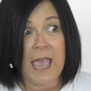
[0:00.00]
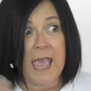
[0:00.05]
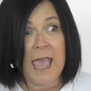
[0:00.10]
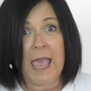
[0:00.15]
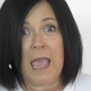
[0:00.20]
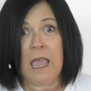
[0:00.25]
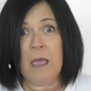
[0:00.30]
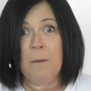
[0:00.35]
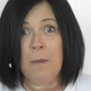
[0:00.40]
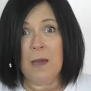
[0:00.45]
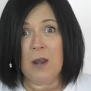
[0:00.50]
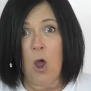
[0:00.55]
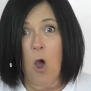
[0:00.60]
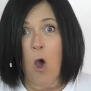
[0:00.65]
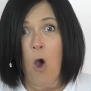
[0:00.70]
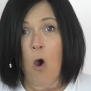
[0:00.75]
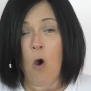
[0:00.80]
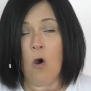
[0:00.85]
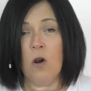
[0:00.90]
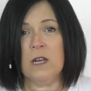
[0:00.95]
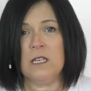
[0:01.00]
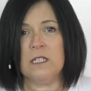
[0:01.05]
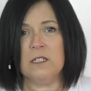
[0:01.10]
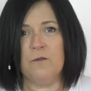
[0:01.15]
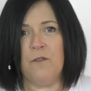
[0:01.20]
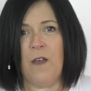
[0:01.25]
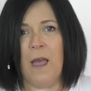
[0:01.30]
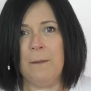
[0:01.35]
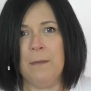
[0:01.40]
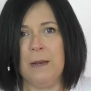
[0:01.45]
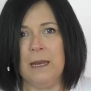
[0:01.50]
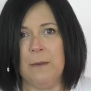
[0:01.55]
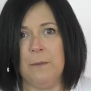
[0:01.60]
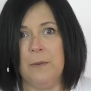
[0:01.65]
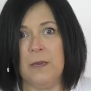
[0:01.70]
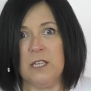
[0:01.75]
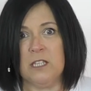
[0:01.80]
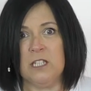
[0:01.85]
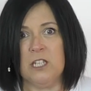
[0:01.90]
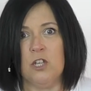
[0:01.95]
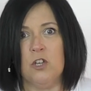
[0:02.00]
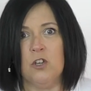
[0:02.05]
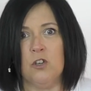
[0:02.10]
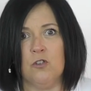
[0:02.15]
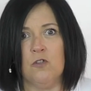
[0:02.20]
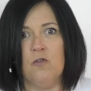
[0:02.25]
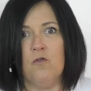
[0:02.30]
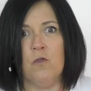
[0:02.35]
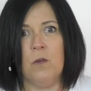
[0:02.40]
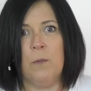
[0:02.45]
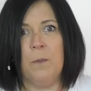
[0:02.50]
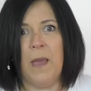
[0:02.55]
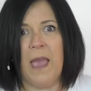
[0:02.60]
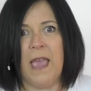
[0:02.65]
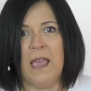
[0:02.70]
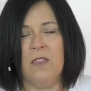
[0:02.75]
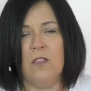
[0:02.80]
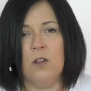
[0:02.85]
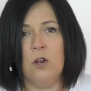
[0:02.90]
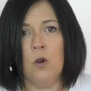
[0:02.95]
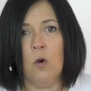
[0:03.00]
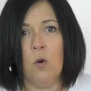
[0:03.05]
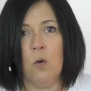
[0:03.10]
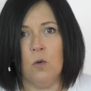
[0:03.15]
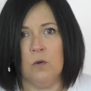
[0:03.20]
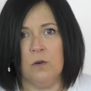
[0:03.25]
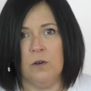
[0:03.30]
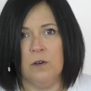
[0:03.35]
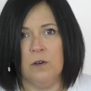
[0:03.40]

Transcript: him and all his family, because he couldn't repay the loan.